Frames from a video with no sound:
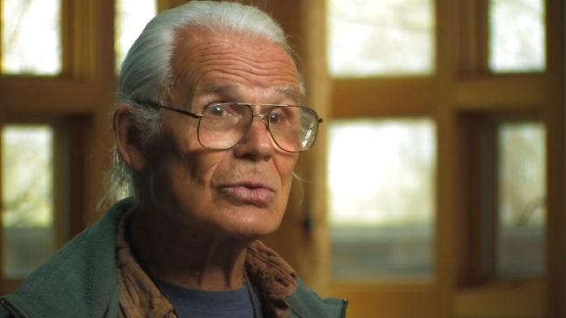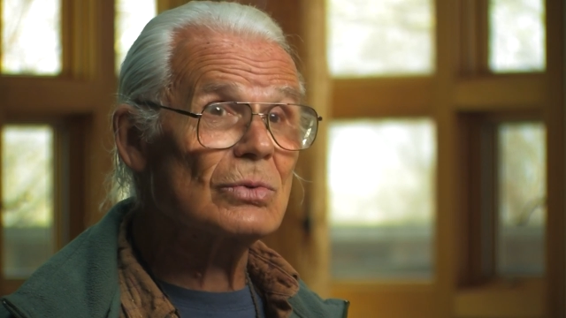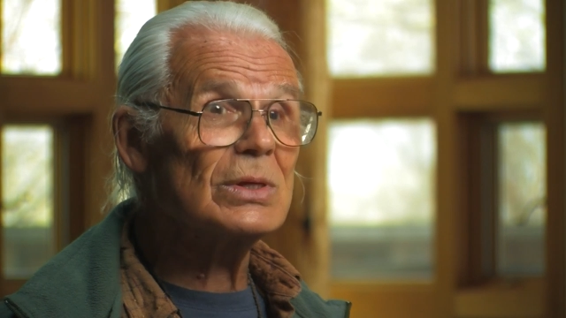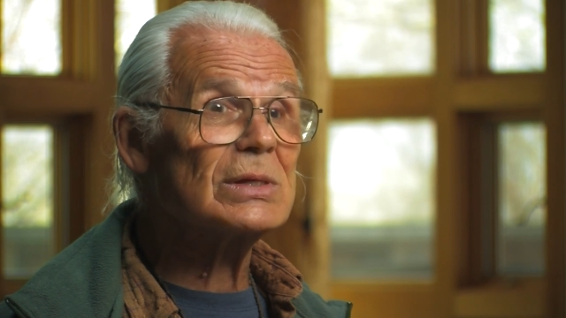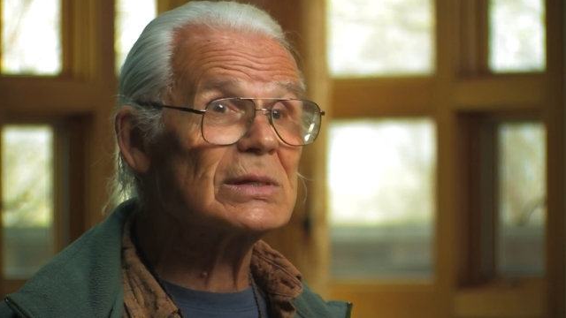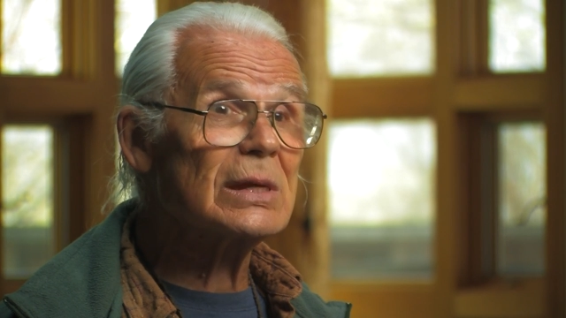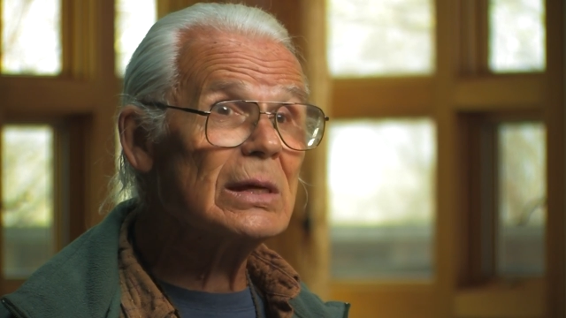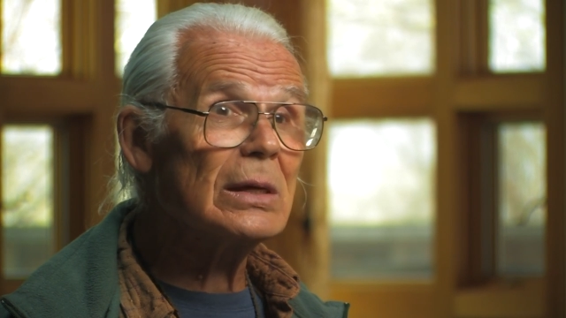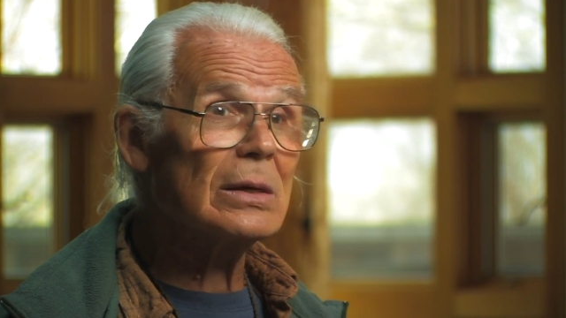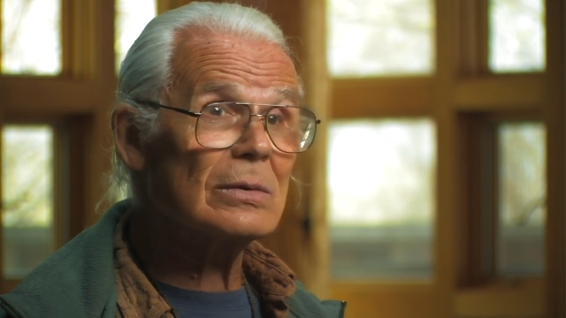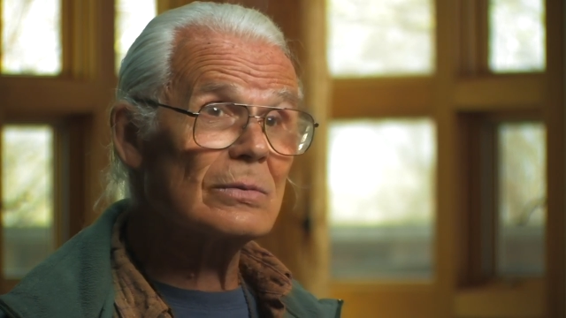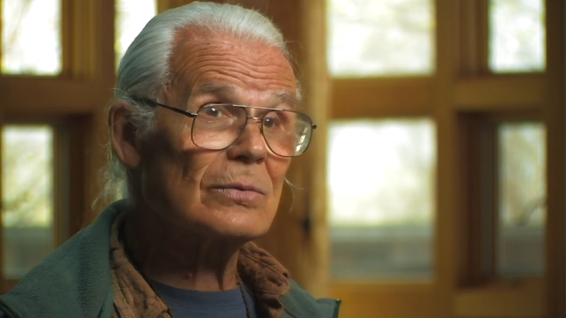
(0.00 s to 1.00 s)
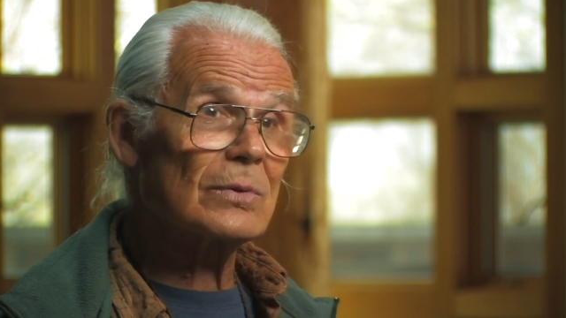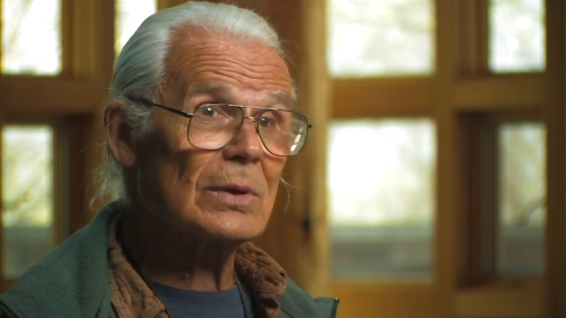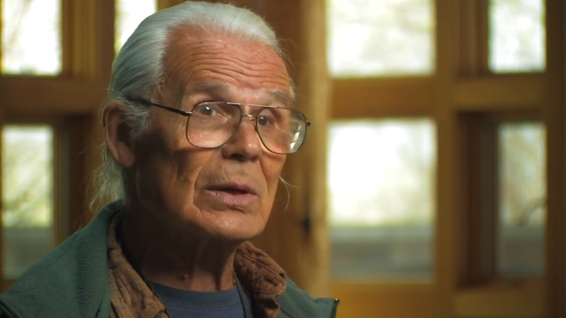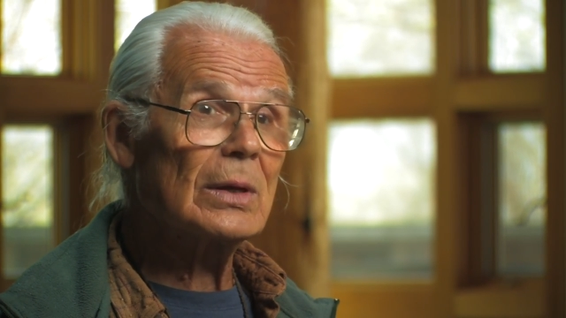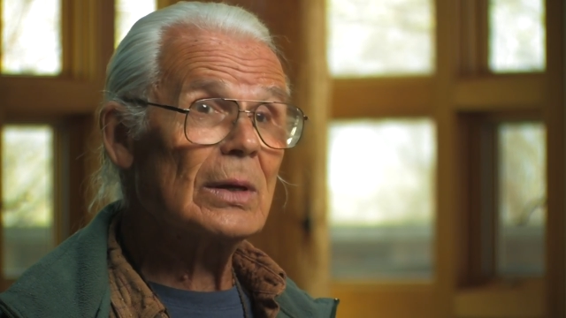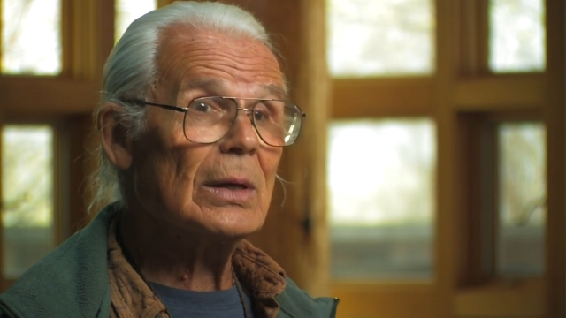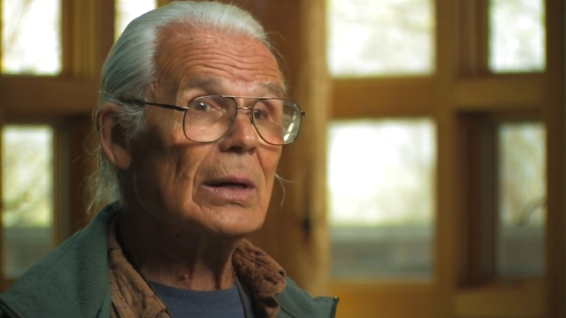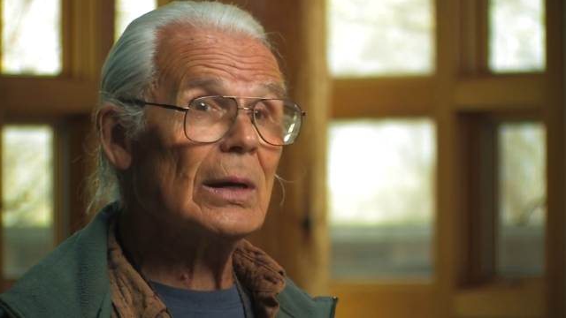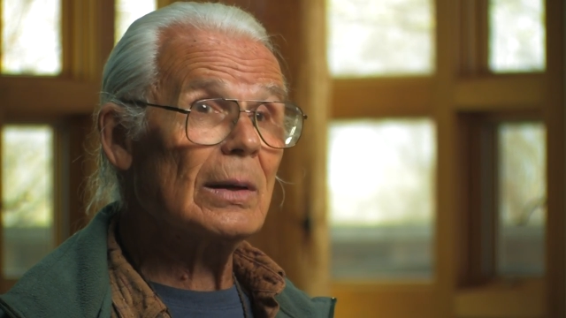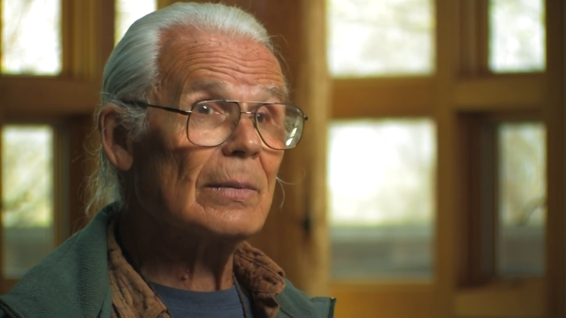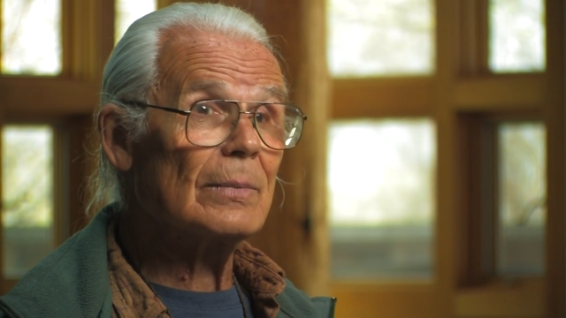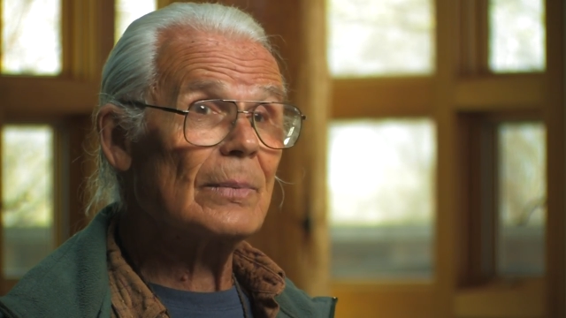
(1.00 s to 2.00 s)
to receive.
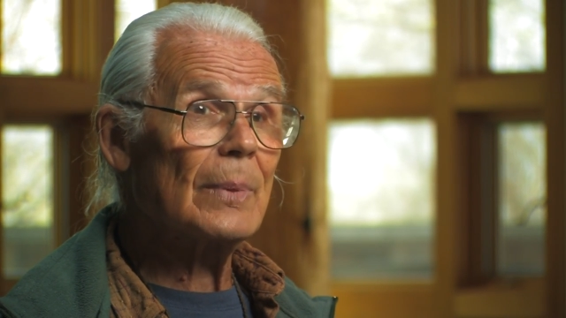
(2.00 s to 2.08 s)
Um,